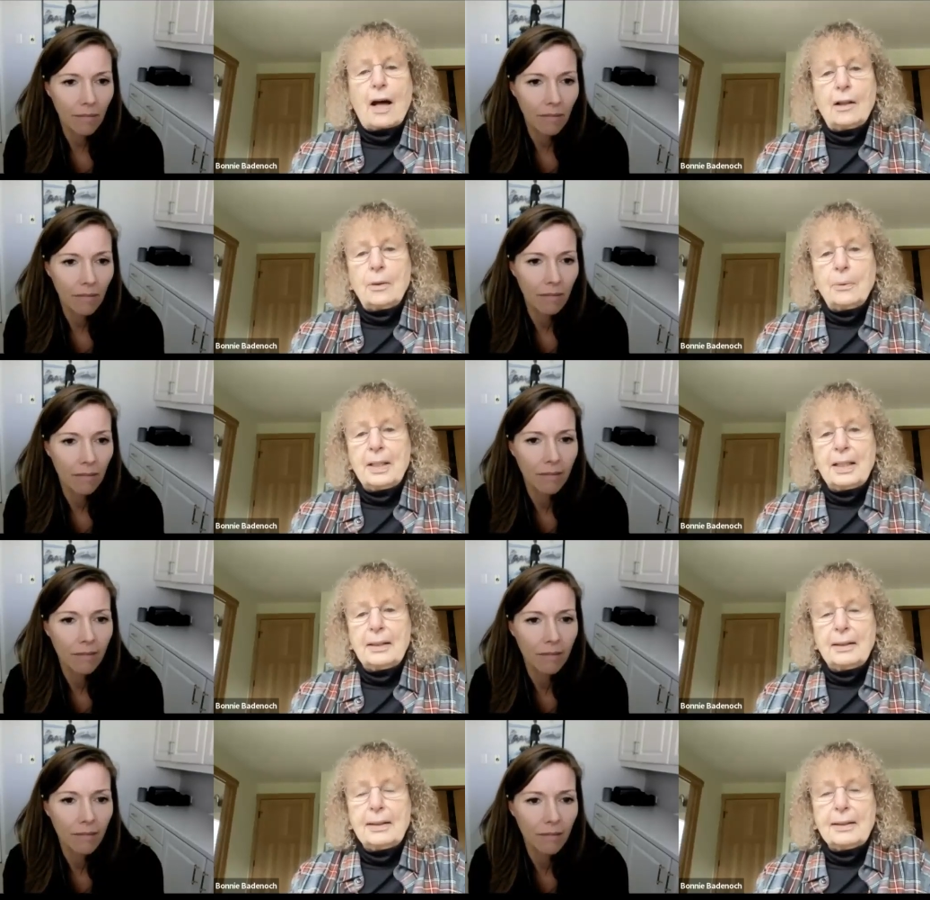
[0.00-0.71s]
Speaker 1: of
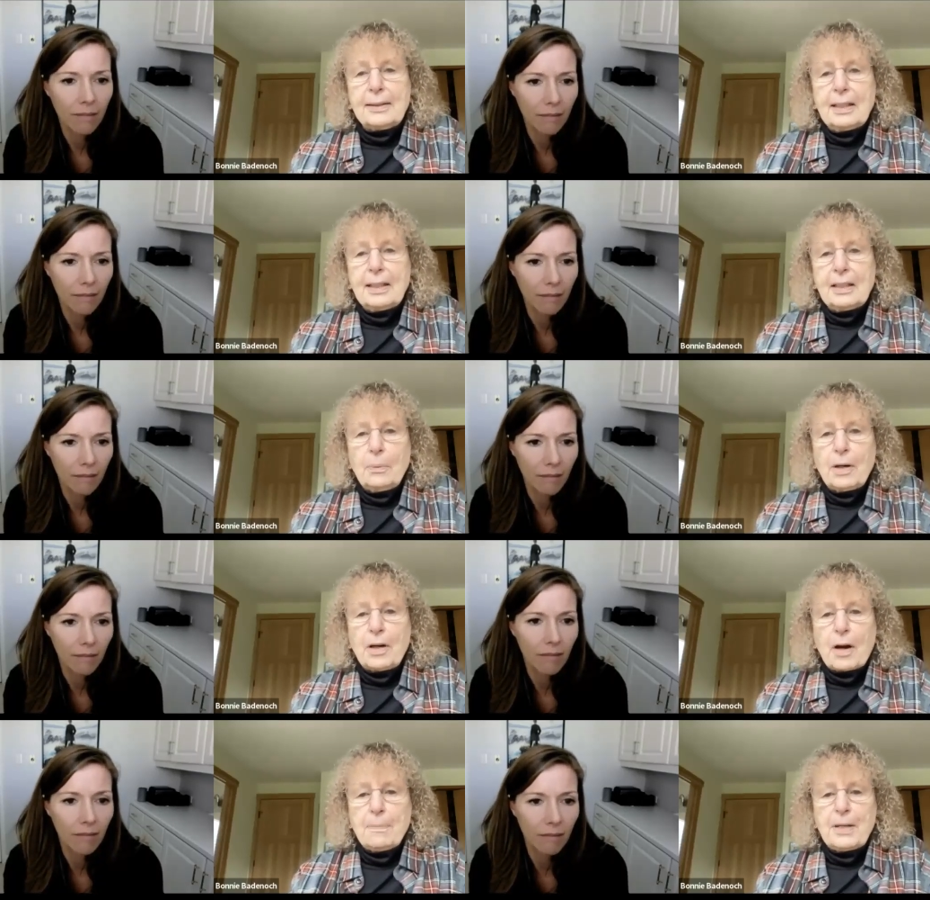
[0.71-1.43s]
following and
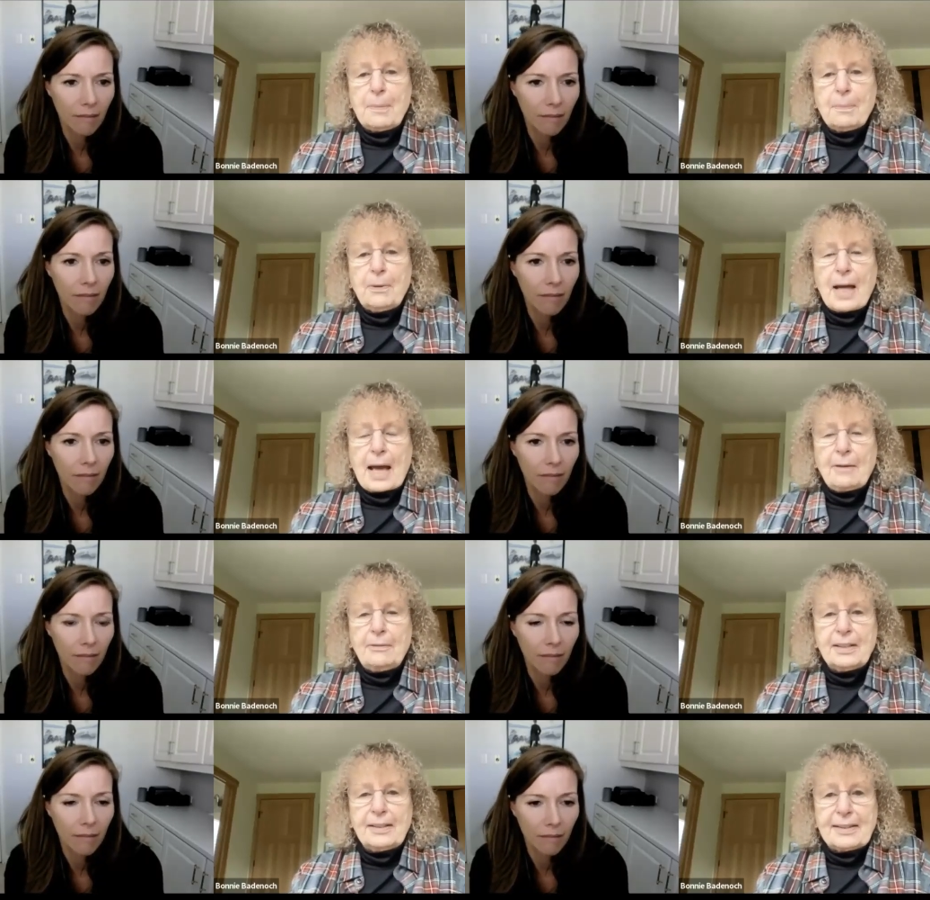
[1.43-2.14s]
listening to what our people
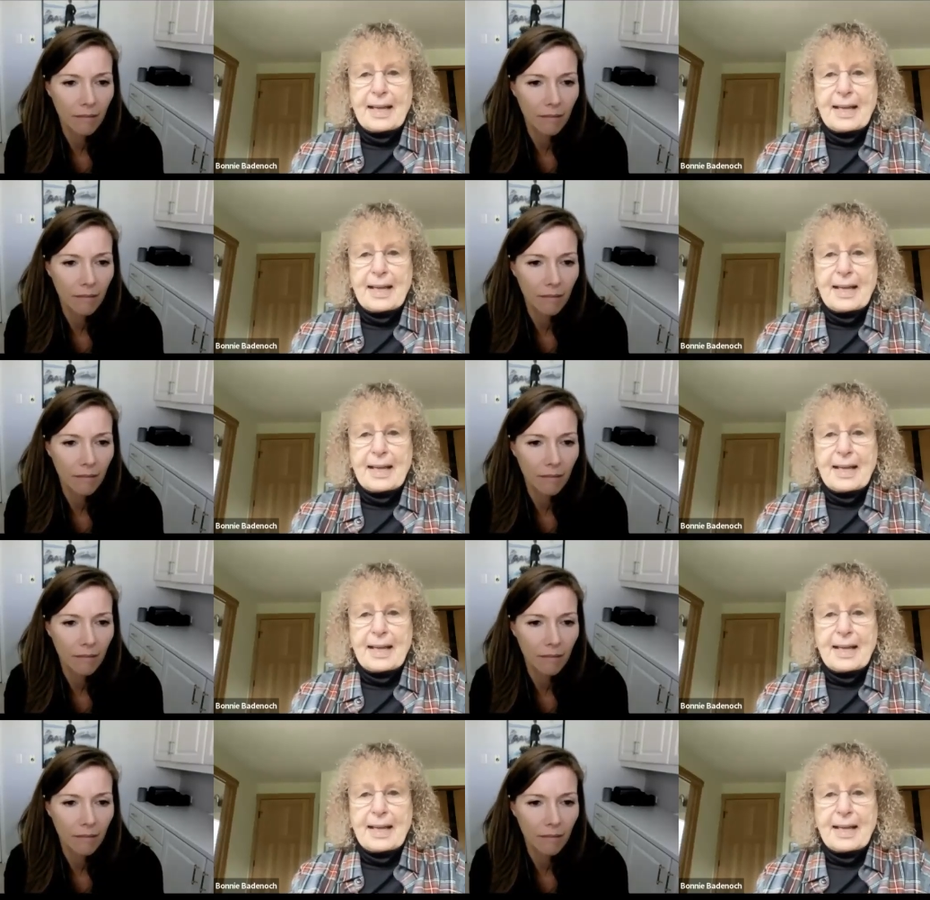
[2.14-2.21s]
have